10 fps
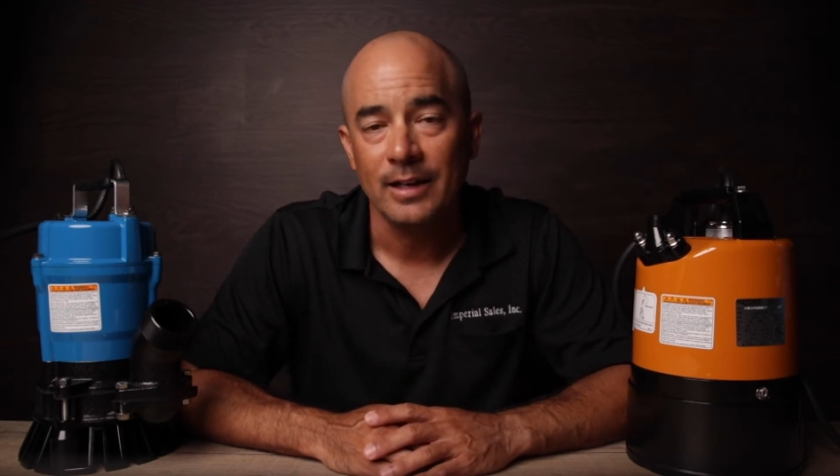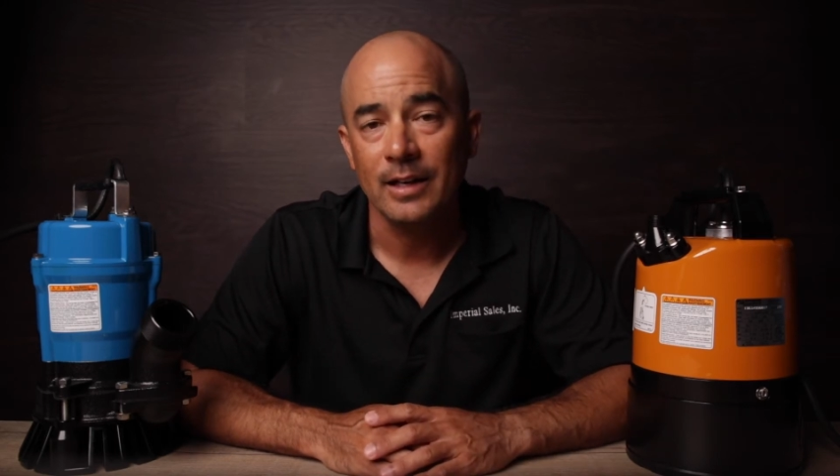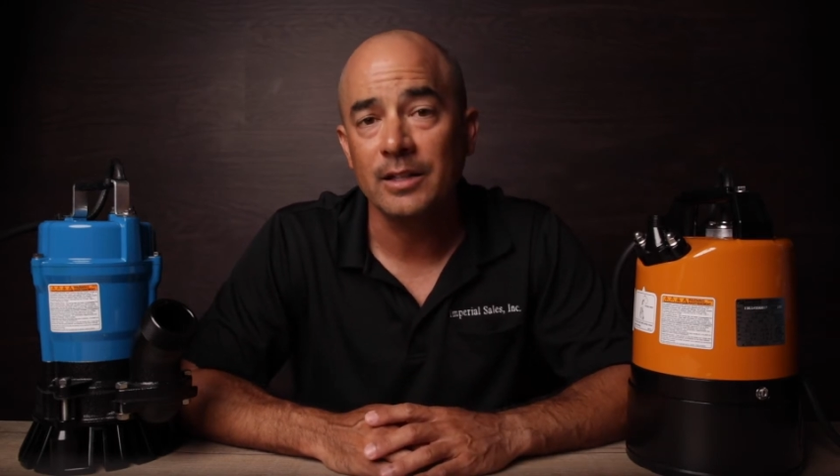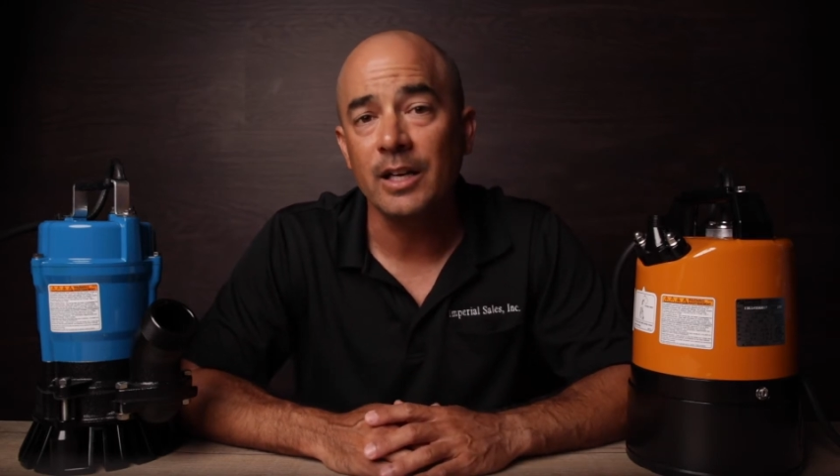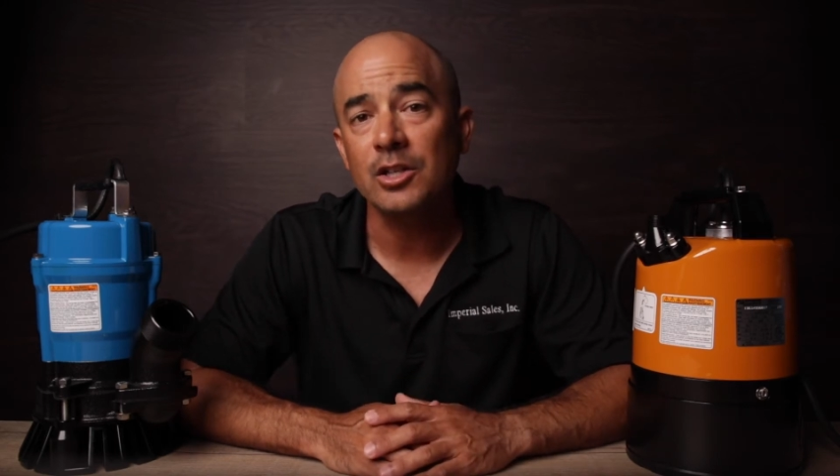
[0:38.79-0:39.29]

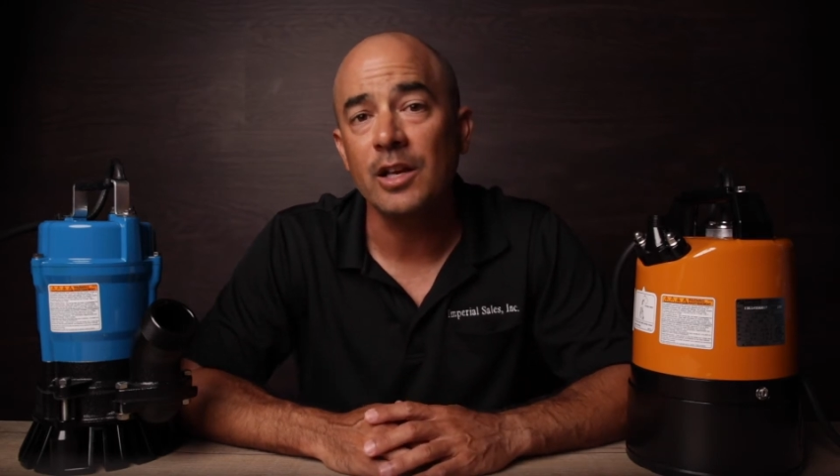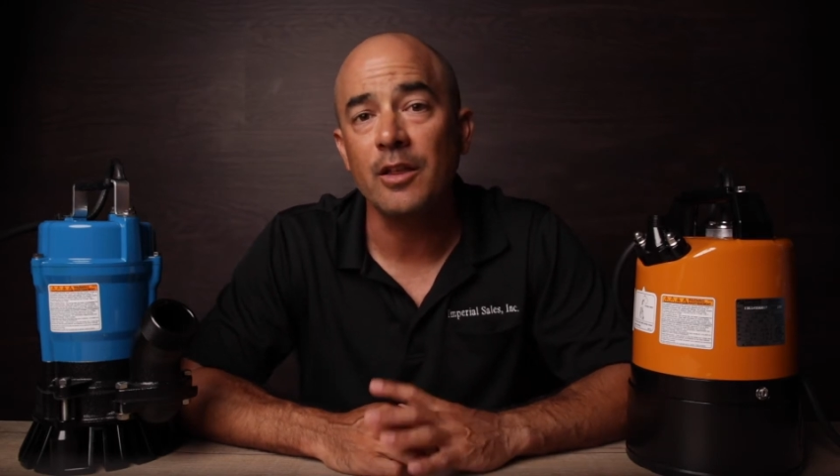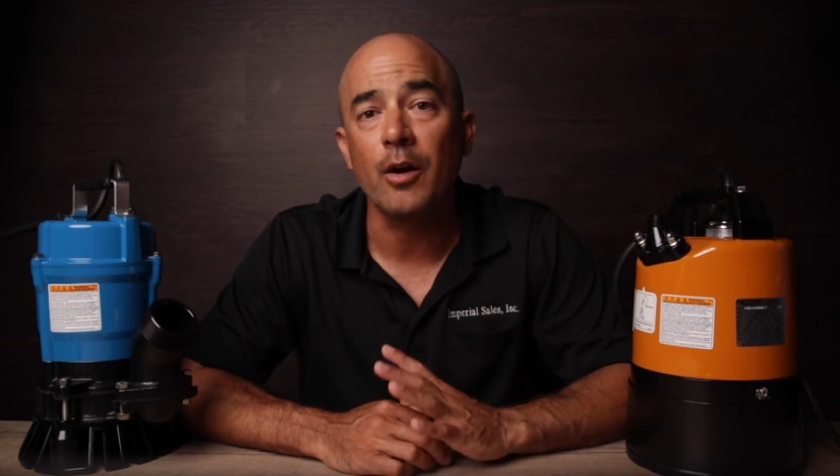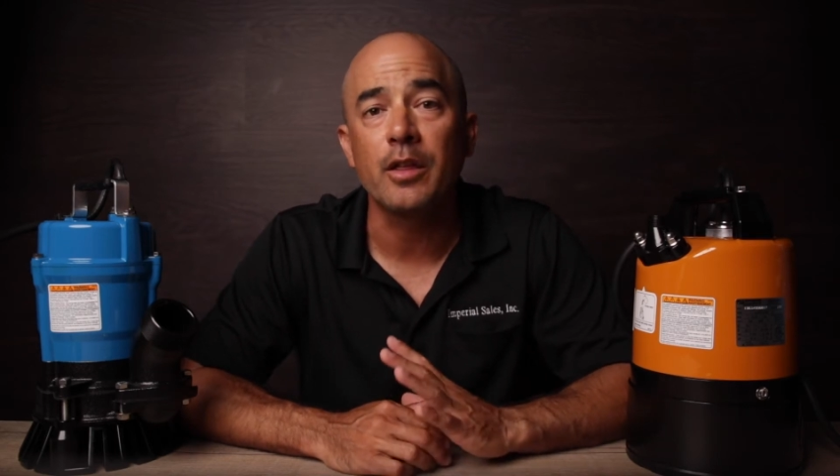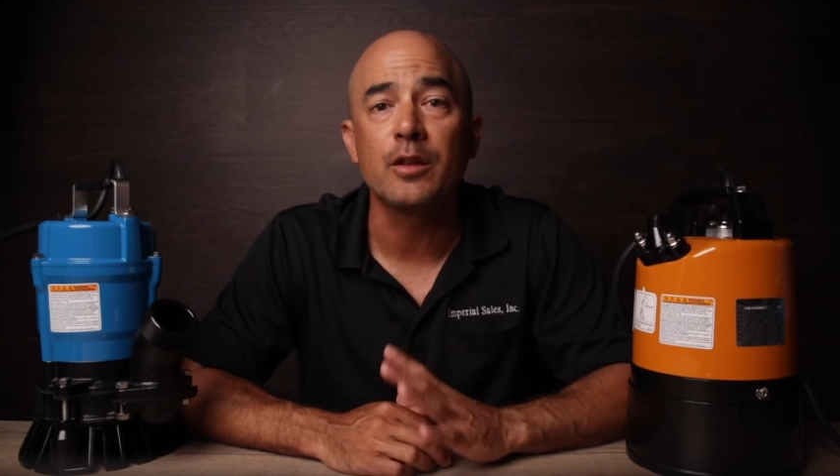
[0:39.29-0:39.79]
Essentially,
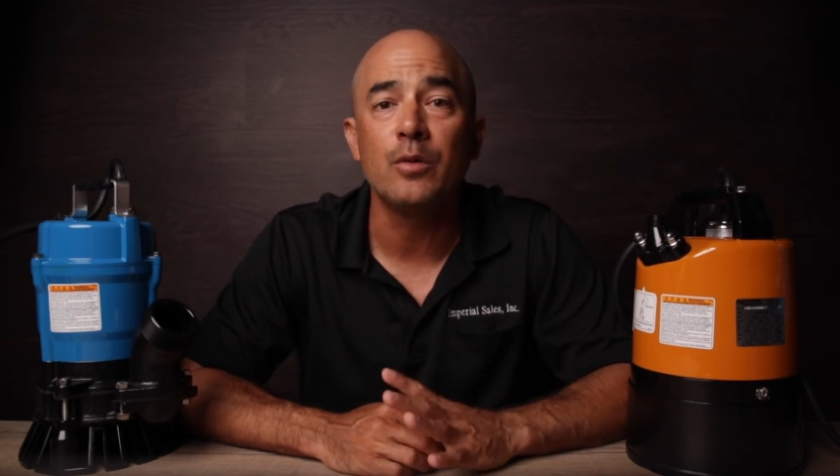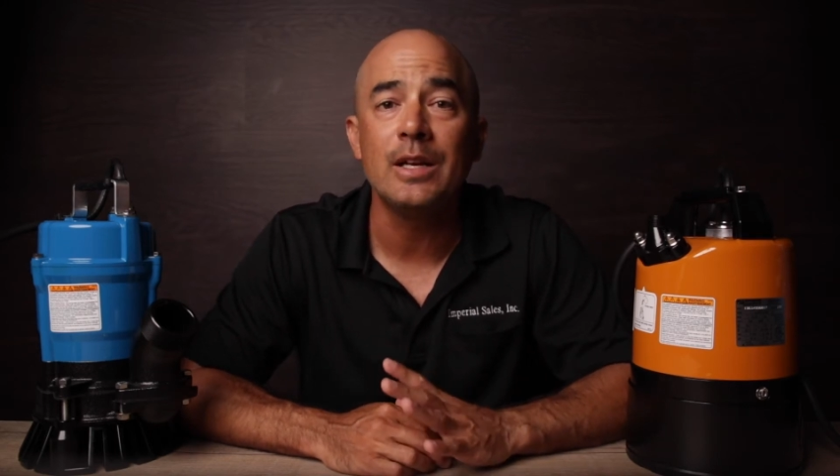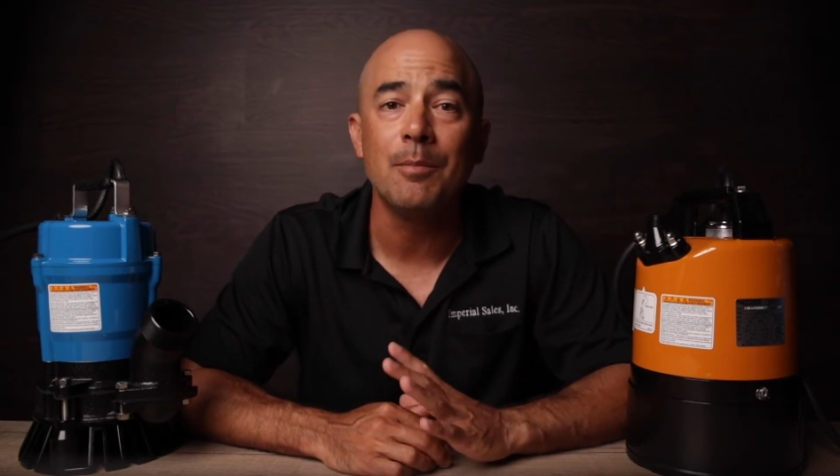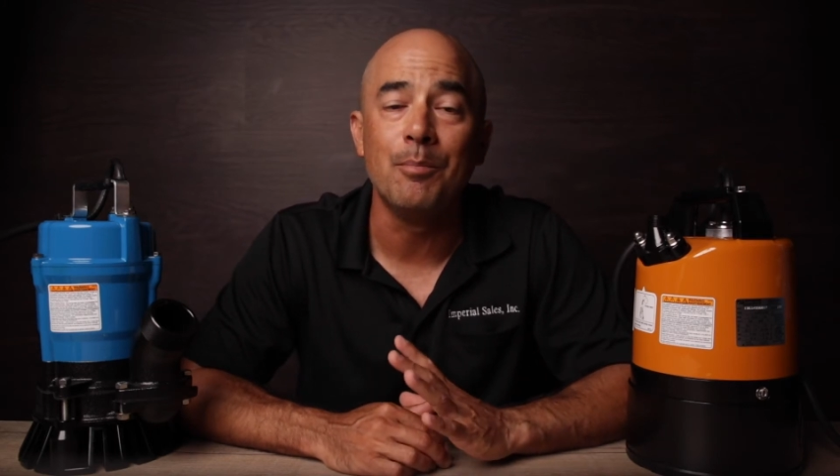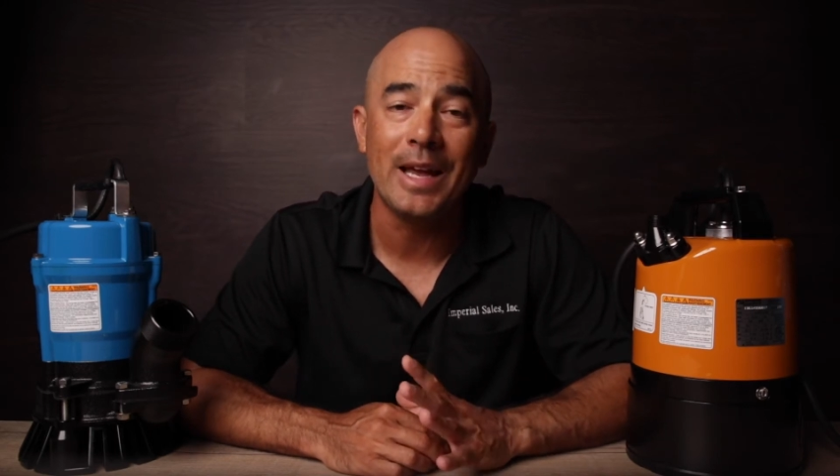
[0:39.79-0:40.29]
there are
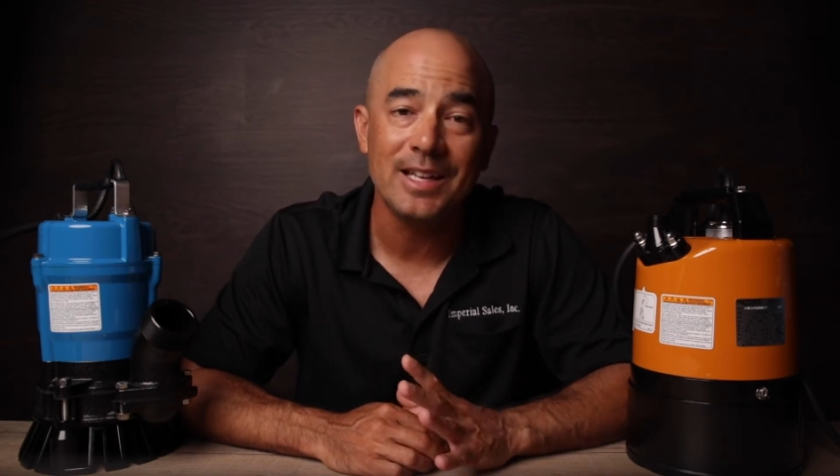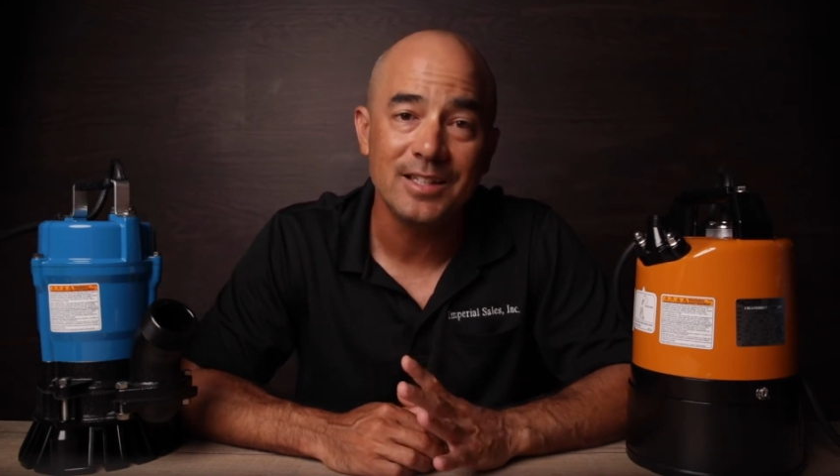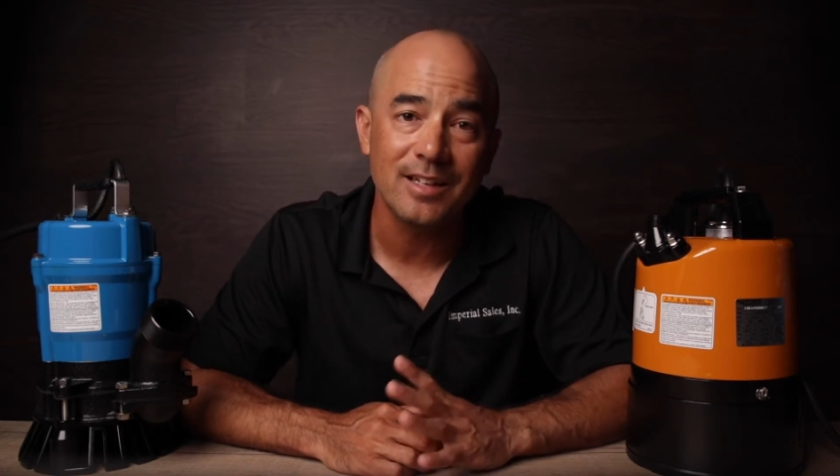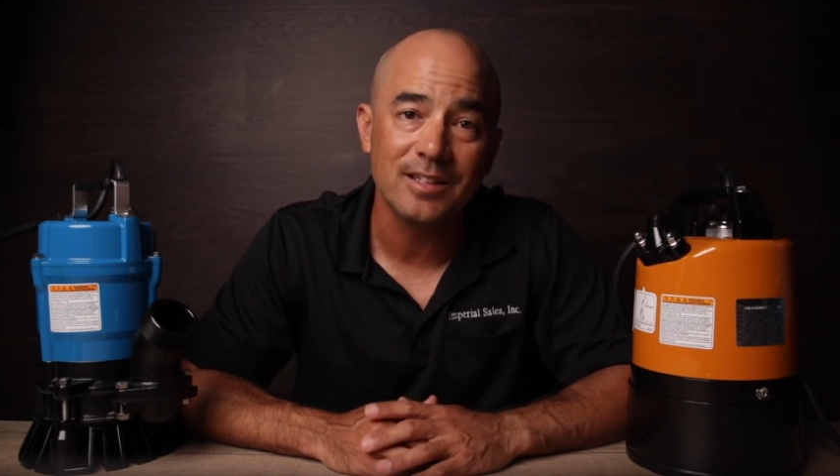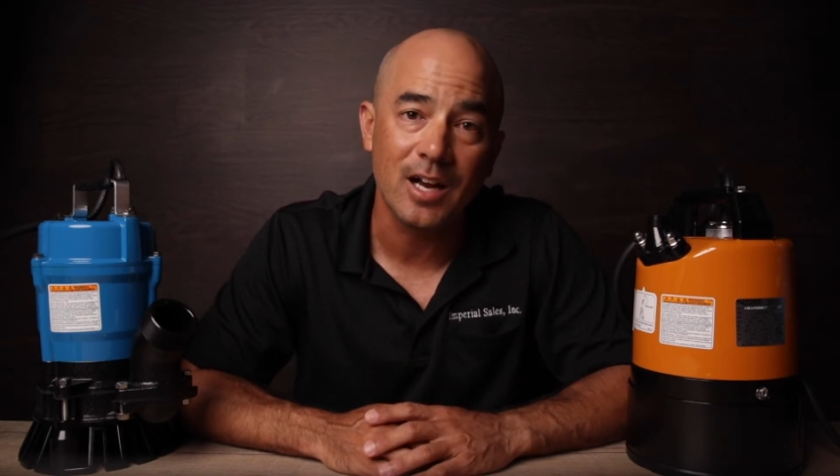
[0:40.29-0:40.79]
three
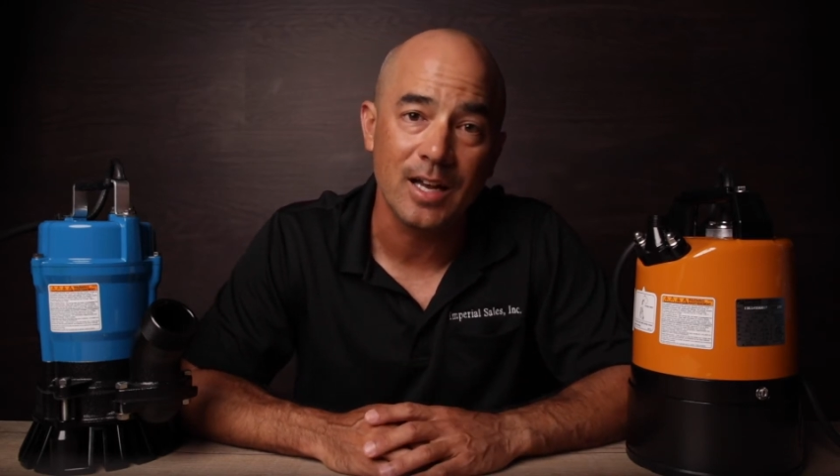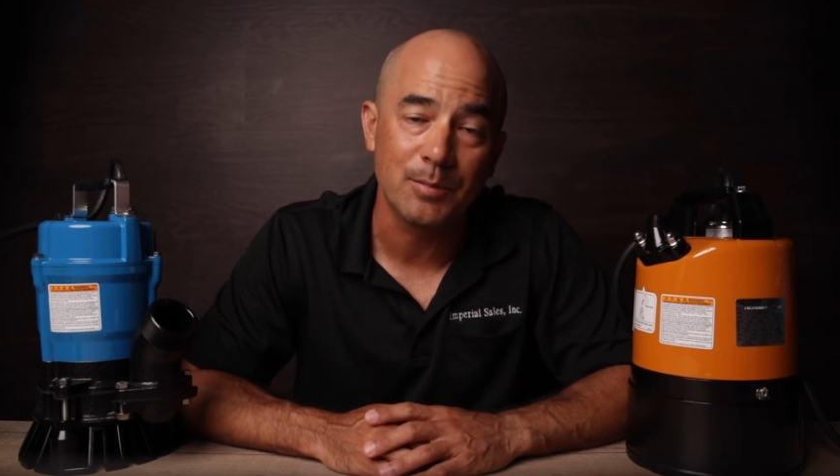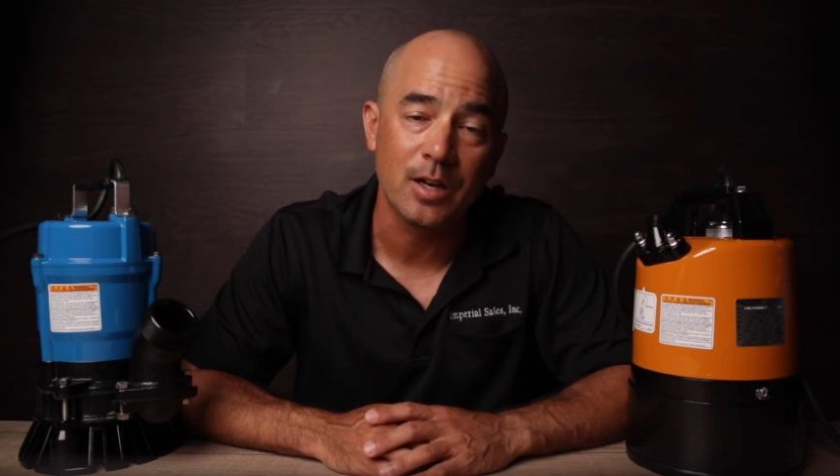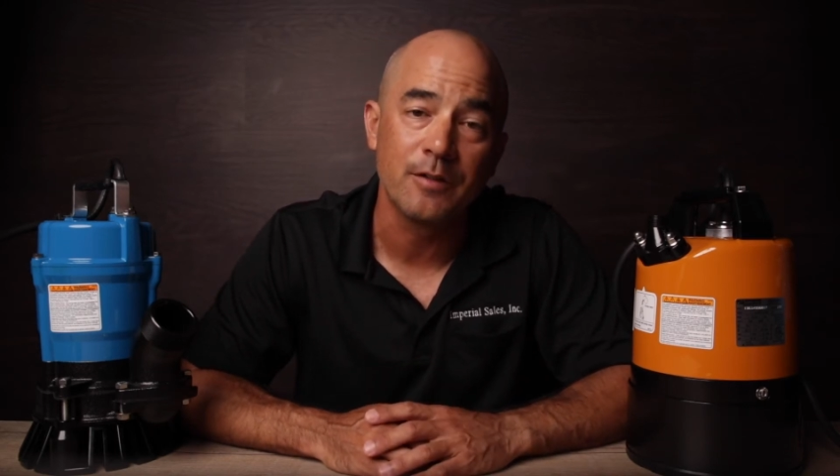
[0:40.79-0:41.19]
basic types